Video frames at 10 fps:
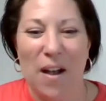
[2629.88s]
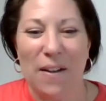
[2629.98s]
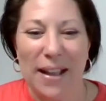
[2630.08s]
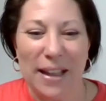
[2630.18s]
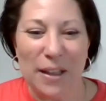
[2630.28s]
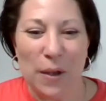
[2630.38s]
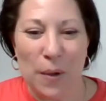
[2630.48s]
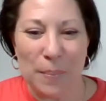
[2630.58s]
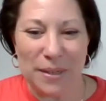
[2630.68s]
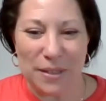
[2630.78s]
All right, y'all.
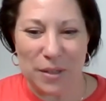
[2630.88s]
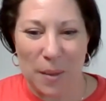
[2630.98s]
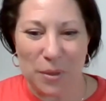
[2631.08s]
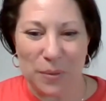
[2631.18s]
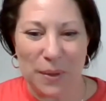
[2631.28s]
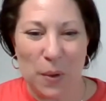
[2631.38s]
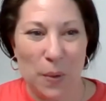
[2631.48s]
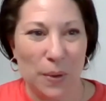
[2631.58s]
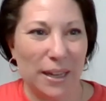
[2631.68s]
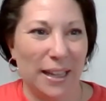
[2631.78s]
I'm going to stop the
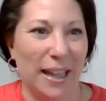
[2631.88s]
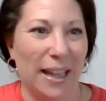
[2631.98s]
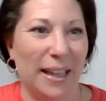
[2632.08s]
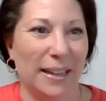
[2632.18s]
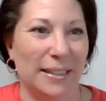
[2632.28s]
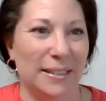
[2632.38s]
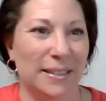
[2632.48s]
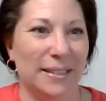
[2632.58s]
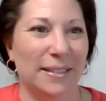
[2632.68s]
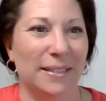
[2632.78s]
recording.
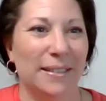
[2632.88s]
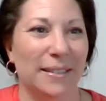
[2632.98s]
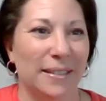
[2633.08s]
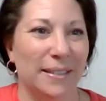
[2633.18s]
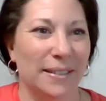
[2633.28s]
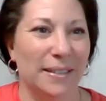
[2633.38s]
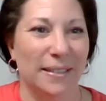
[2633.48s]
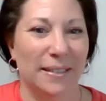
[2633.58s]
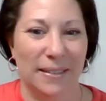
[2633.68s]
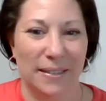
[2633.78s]
And
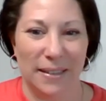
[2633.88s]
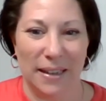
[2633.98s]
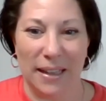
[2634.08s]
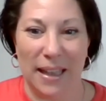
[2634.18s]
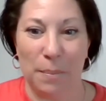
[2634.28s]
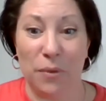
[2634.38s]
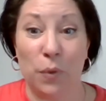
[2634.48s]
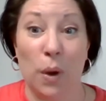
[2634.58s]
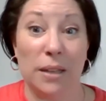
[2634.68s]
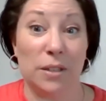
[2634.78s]
again,
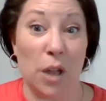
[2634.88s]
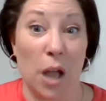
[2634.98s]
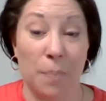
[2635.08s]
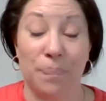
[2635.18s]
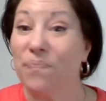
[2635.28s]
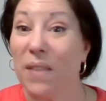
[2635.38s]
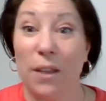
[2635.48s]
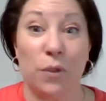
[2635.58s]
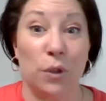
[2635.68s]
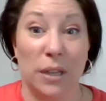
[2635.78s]
before I stop,
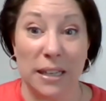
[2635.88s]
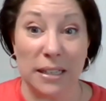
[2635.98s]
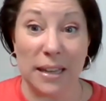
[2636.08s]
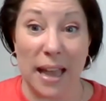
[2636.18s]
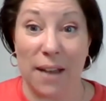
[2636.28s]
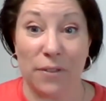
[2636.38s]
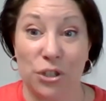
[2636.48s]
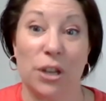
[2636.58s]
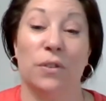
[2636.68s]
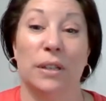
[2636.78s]
if you didn't have a
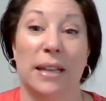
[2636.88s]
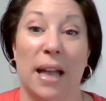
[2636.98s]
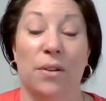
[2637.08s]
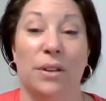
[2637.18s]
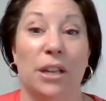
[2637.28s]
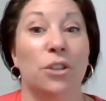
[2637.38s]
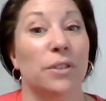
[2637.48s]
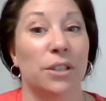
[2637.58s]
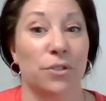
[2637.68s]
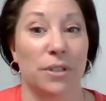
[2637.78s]
Shuffle account and you're
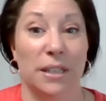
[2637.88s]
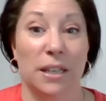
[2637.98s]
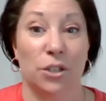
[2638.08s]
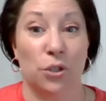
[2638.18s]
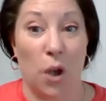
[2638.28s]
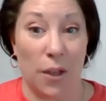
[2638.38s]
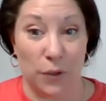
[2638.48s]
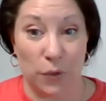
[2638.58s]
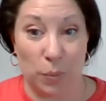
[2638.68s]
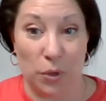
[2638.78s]
interested because you got
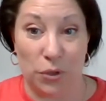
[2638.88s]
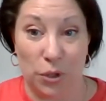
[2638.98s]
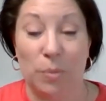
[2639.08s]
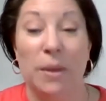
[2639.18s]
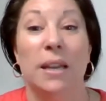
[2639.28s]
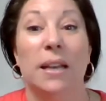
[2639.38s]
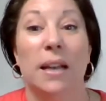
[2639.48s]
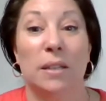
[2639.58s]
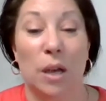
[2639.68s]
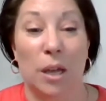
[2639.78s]
this from YouTube,
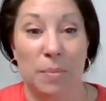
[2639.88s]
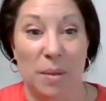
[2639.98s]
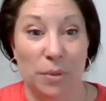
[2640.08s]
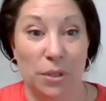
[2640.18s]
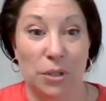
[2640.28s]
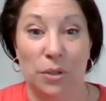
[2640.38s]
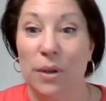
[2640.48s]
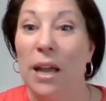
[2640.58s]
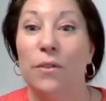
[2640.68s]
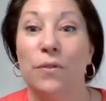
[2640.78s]
as a lot of people do,
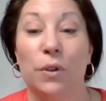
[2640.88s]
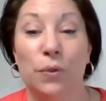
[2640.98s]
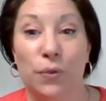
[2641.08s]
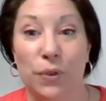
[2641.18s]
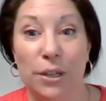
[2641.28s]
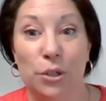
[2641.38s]
feel free